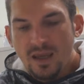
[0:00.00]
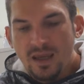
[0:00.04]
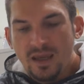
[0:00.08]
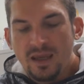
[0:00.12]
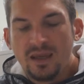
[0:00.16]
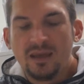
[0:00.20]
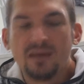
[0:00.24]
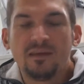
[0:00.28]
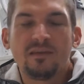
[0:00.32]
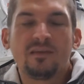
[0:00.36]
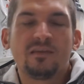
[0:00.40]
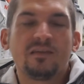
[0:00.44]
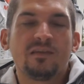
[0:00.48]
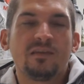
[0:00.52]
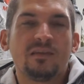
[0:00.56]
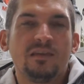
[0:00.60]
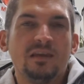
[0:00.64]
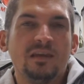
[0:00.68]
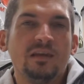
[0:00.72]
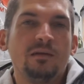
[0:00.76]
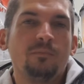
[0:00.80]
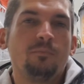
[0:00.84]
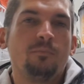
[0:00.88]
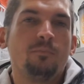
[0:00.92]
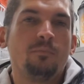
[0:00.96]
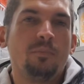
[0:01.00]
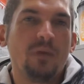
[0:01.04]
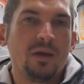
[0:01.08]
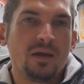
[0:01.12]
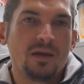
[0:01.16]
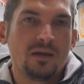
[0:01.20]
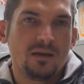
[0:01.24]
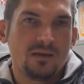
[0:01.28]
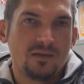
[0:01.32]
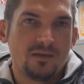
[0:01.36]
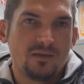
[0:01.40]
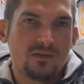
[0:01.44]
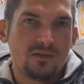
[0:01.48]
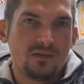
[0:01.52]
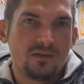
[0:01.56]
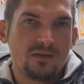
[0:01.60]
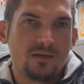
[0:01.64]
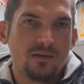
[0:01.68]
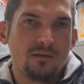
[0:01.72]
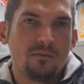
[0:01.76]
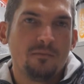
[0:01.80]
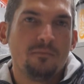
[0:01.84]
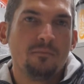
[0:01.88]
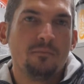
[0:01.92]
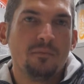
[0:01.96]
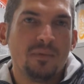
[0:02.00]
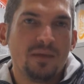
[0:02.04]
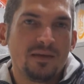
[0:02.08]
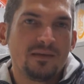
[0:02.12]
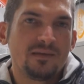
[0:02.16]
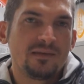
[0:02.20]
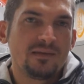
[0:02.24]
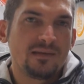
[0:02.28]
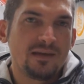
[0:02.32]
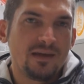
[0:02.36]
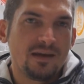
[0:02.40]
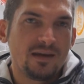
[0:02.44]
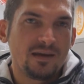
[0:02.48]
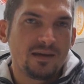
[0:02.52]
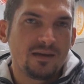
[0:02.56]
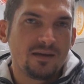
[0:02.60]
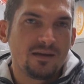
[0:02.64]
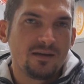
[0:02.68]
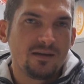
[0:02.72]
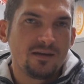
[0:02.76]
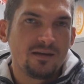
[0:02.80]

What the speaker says: is the biggest mistake.